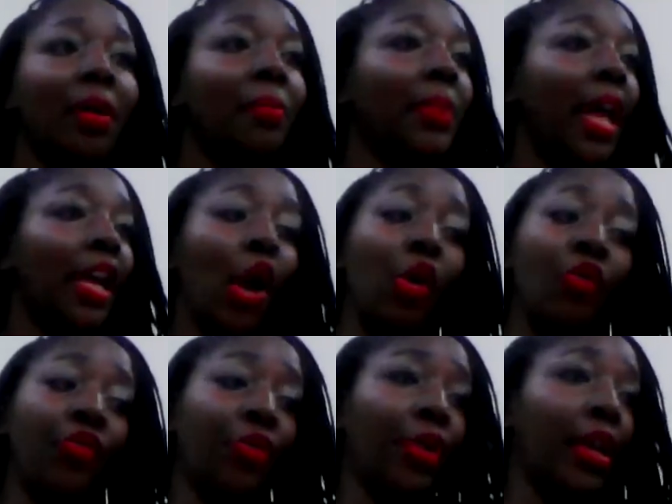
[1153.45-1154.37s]
I'm like
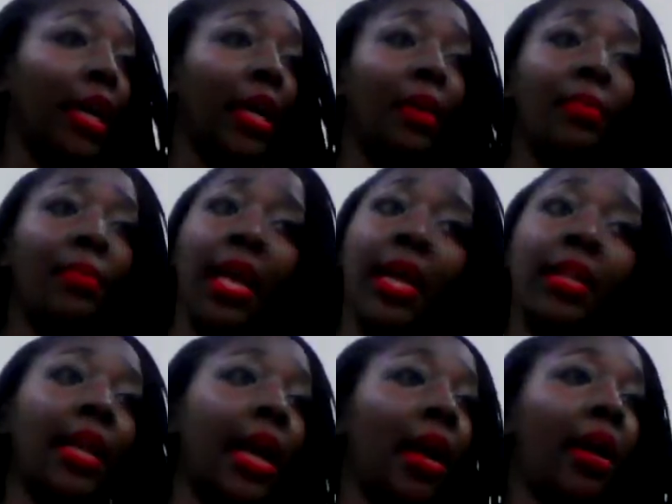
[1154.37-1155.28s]
over it. Like I'm like,
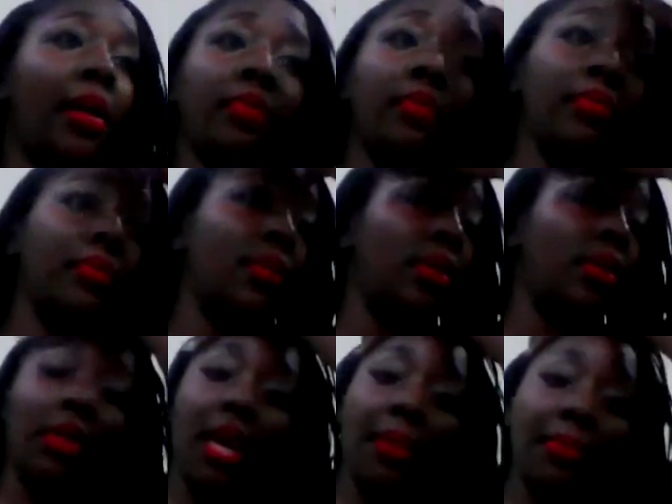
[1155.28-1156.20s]
nah,
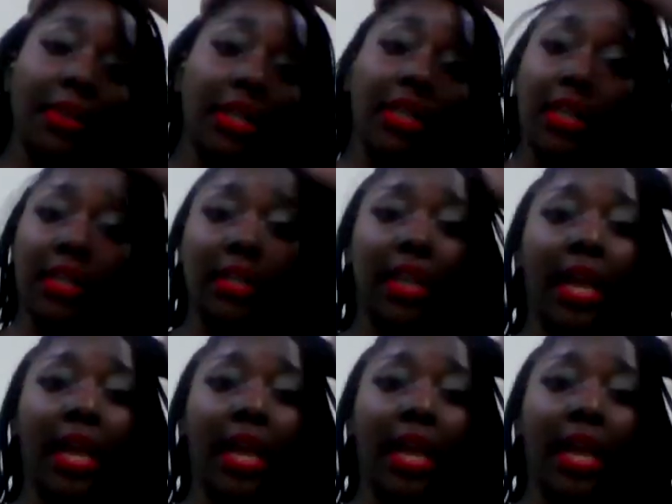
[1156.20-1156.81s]
I'm good.